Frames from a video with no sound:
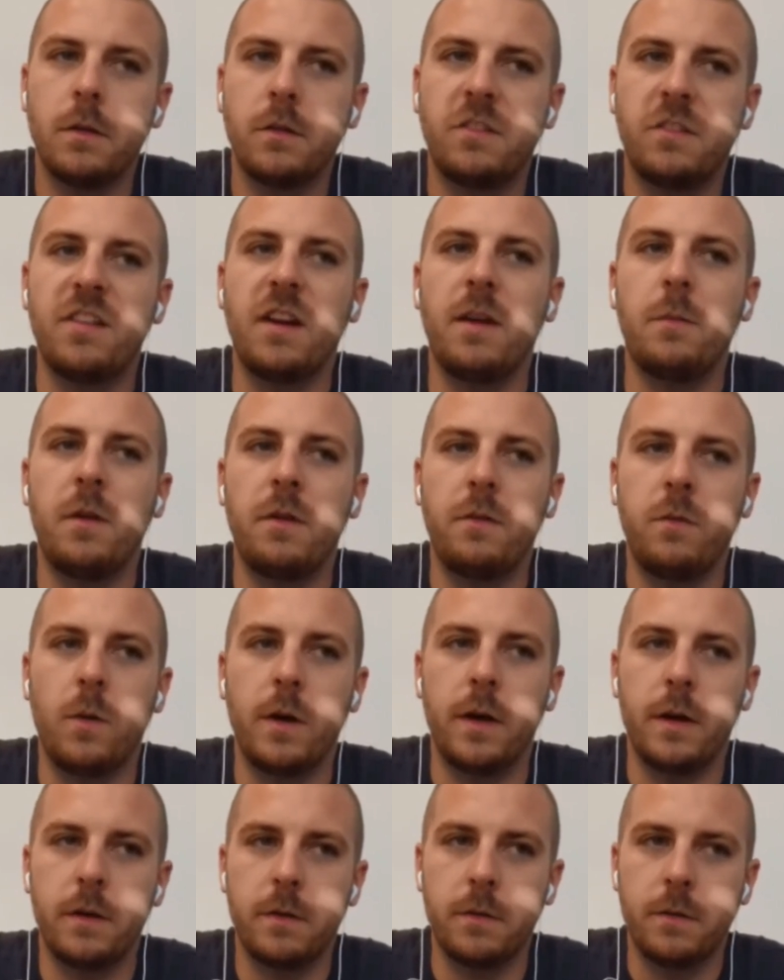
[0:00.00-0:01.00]
some of
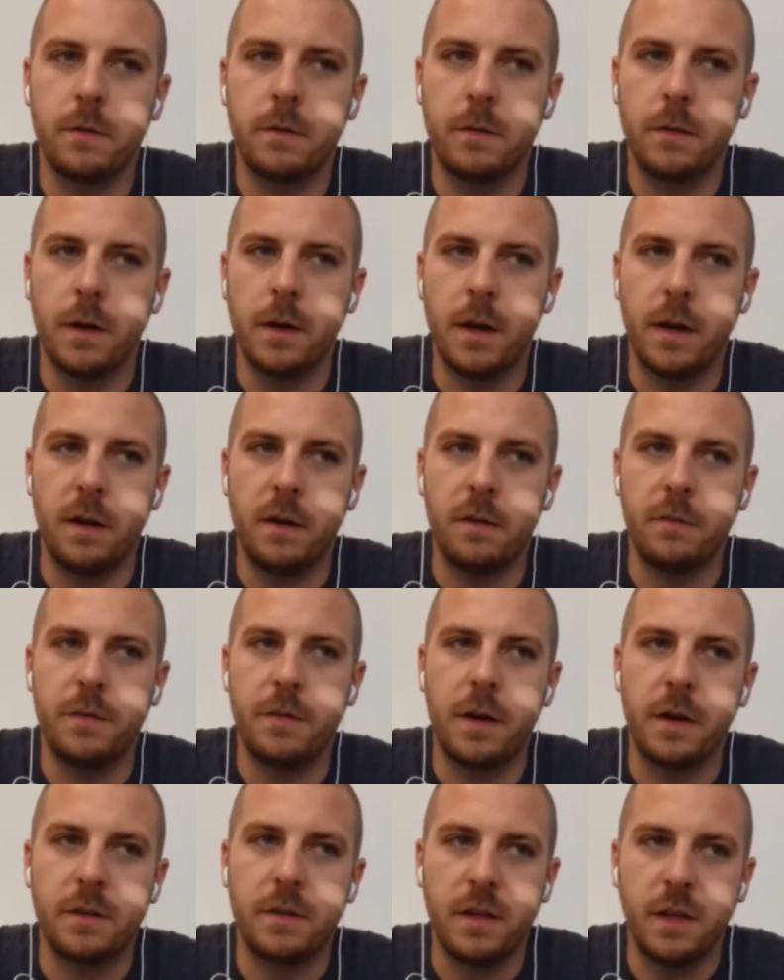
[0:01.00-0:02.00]
what
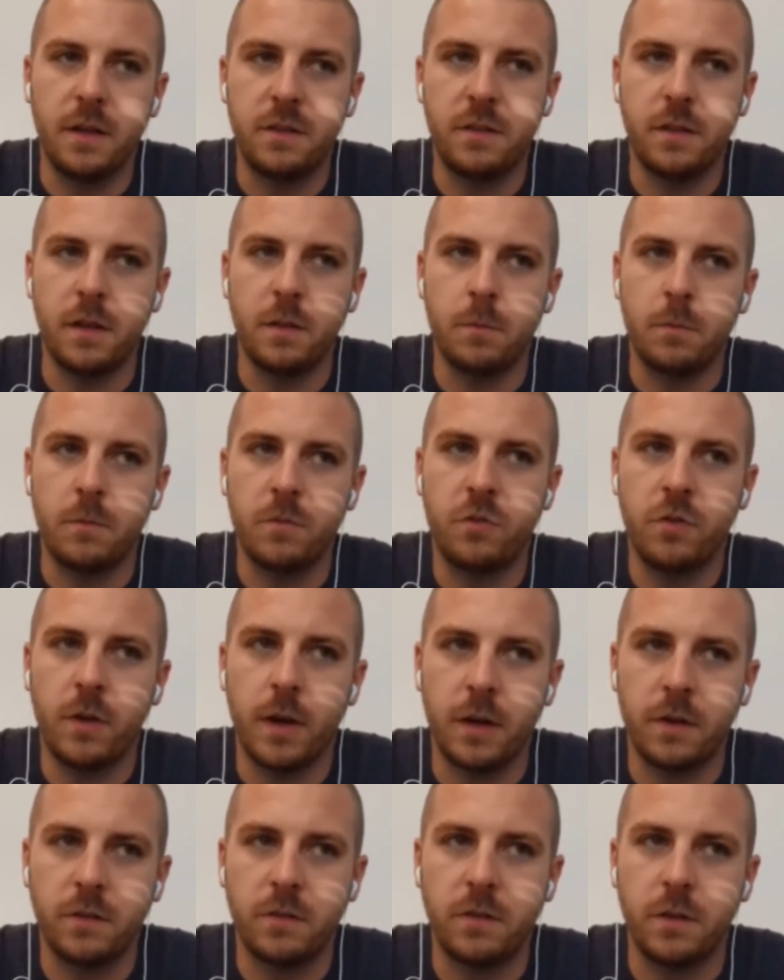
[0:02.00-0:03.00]
Veritasium
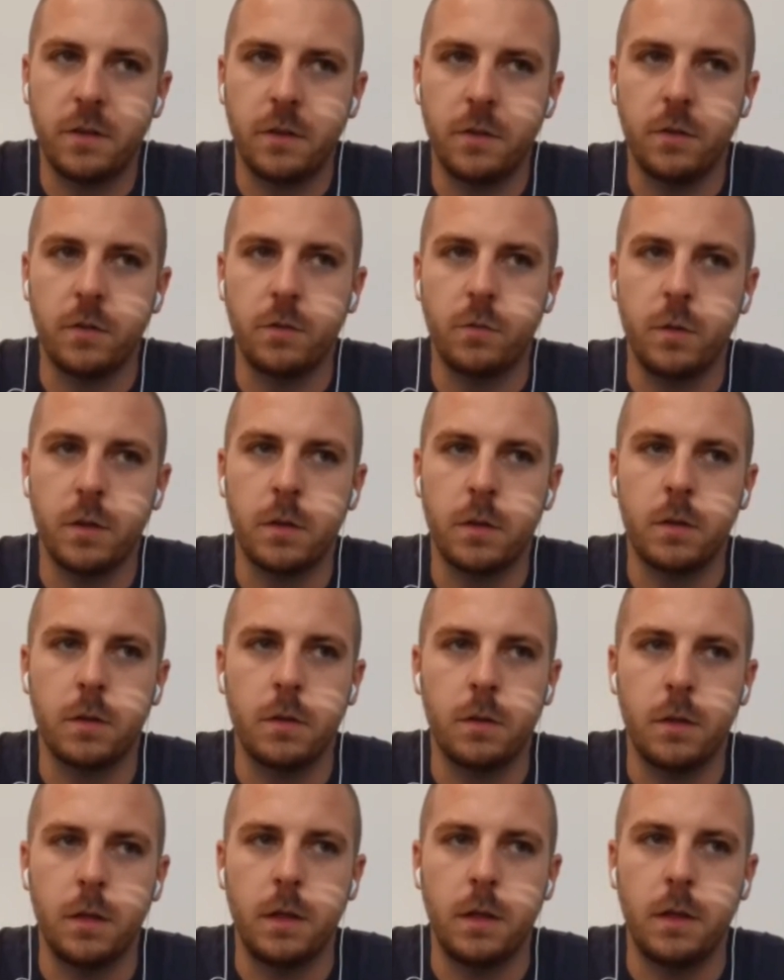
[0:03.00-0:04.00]
tries to do
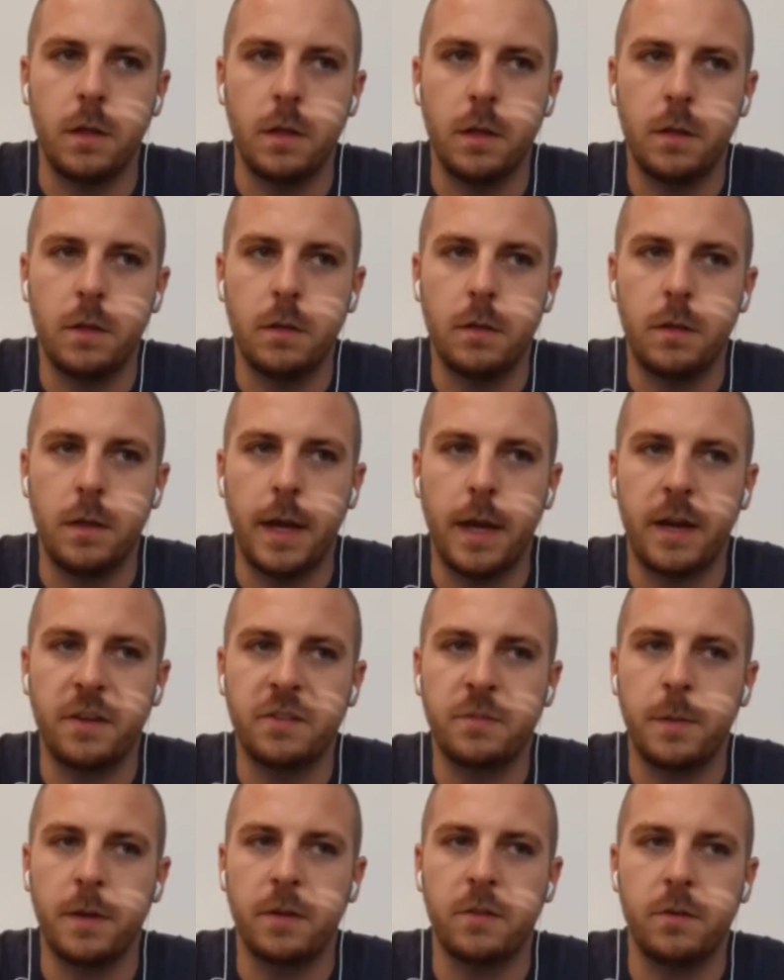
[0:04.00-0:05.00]
with the
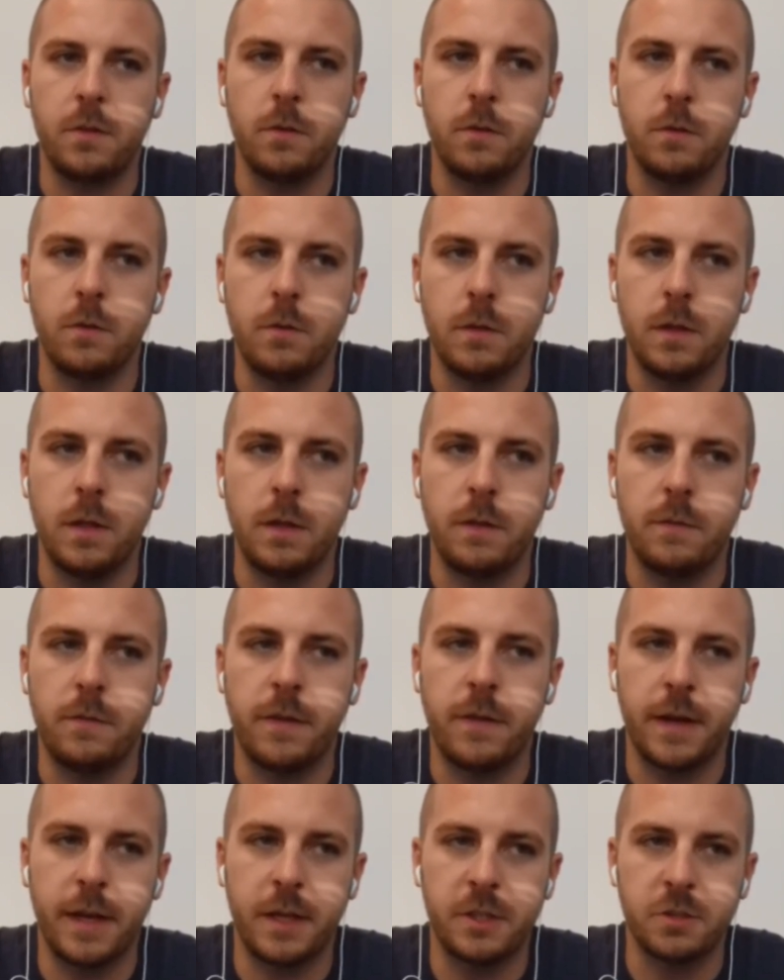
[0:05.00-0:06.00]
aspects to the
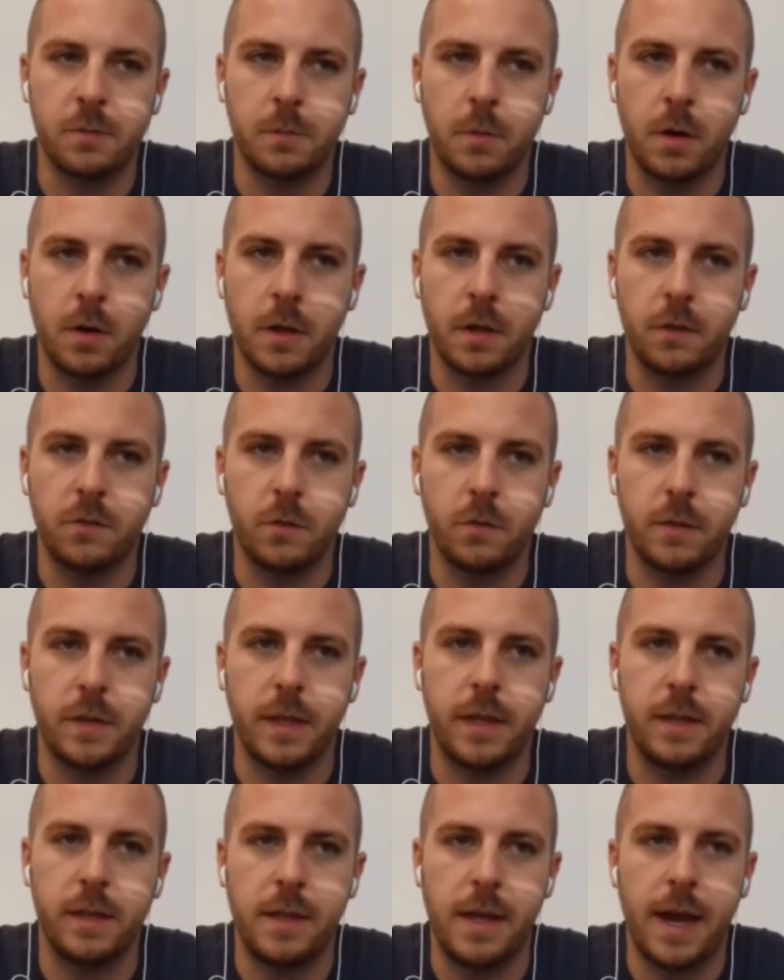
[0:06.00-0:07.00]
financial markets, or
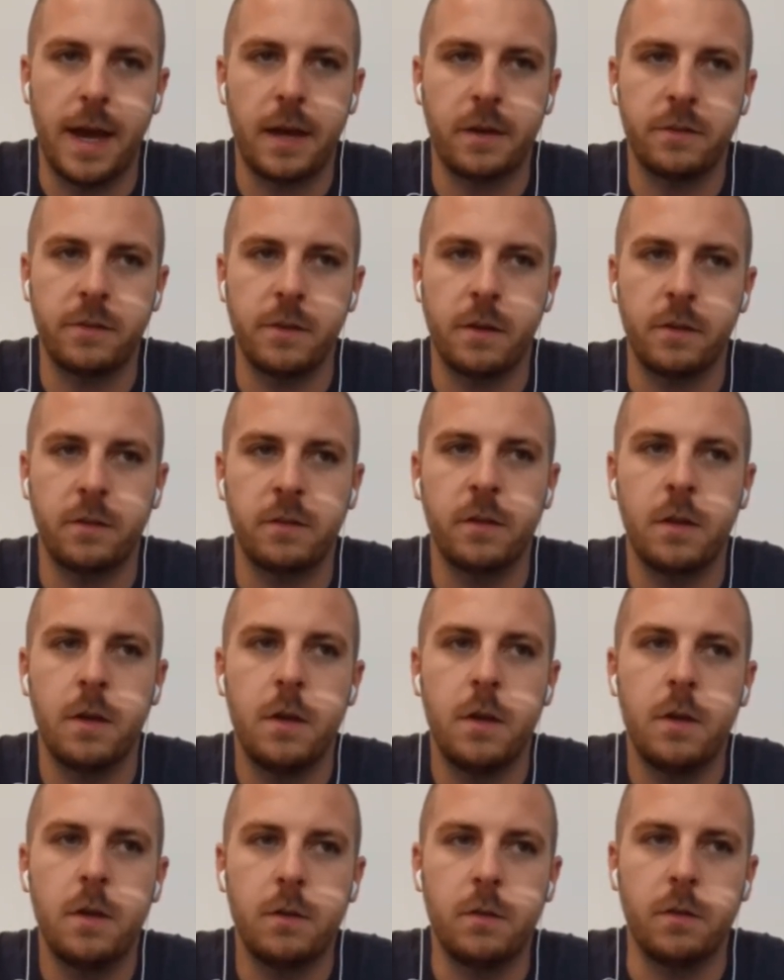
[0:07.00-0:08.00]
the access
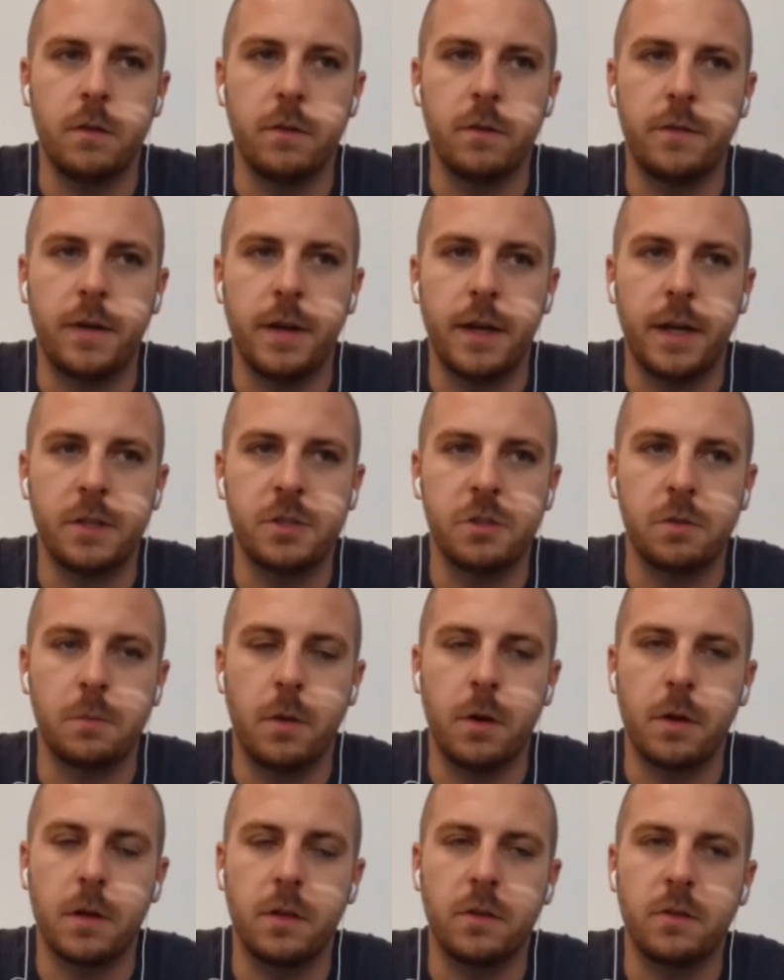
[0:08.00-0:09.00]
to the financial
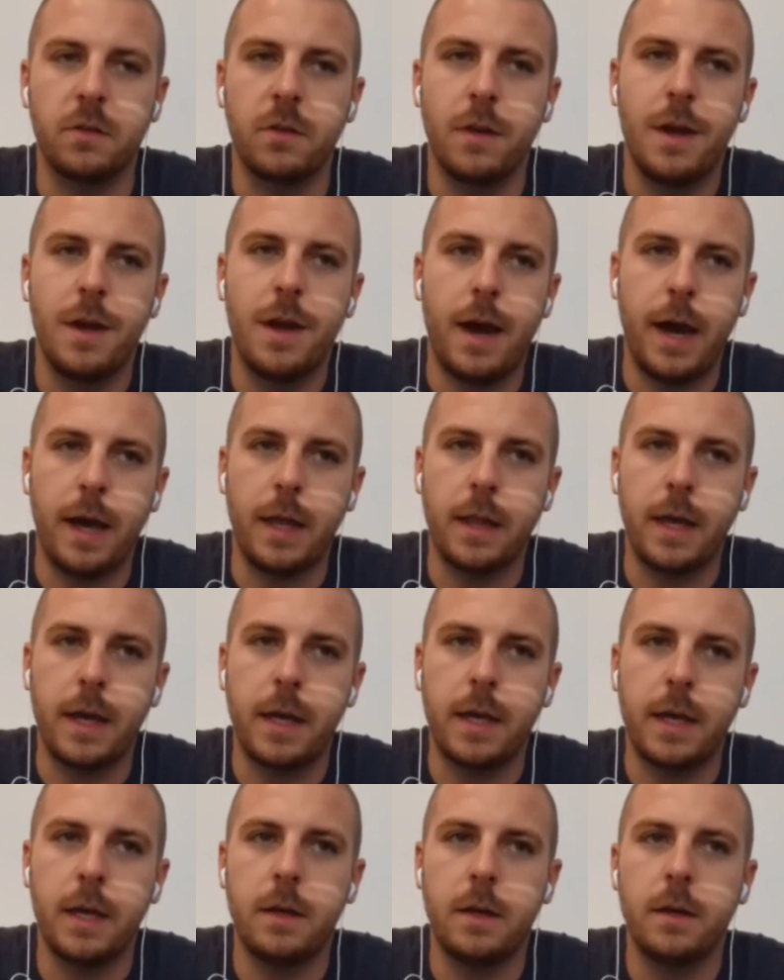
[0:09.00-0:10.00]
markets. I
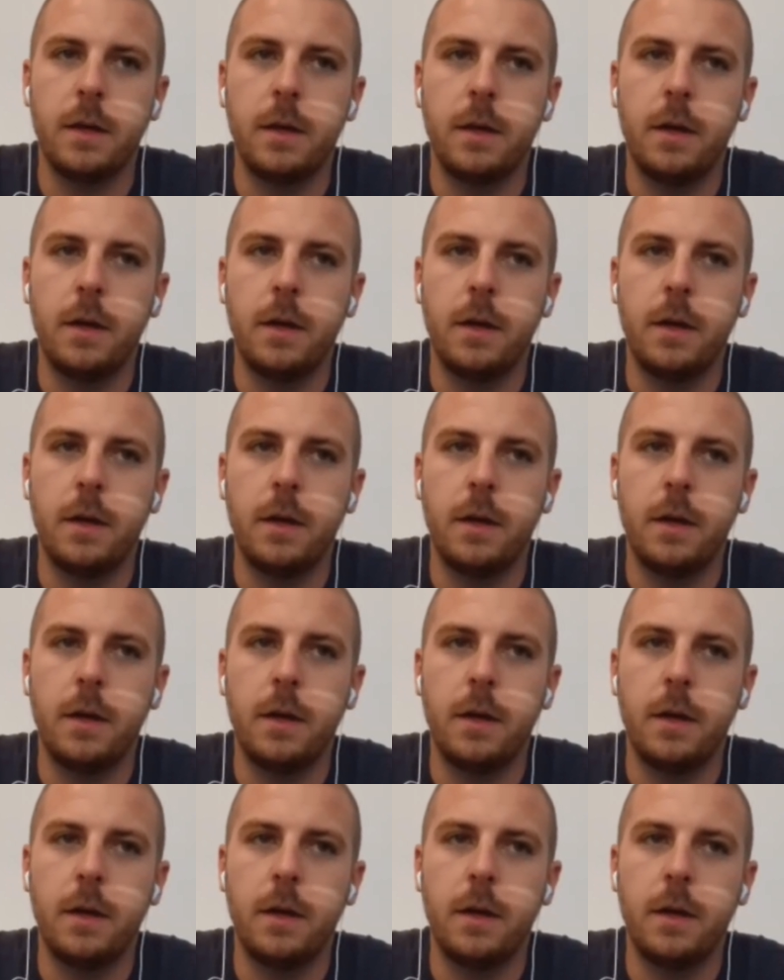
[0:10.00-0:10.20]
like it.